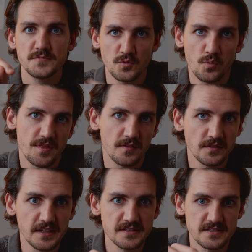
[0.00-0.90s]
So one of the
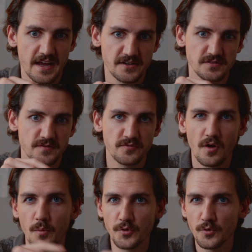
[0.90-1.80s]
leads is actually
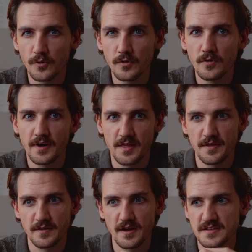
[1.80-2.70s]
from Google and I
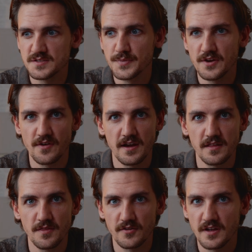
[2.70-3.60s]
think kind of
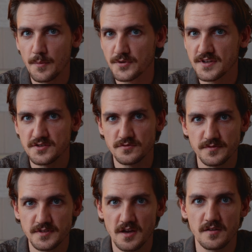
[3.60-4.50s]
spearheaded their computational
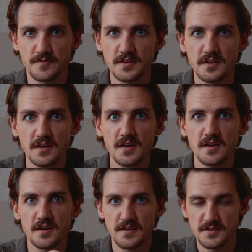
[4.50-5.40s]
photography
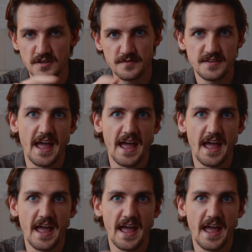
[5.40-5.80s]
initiatives.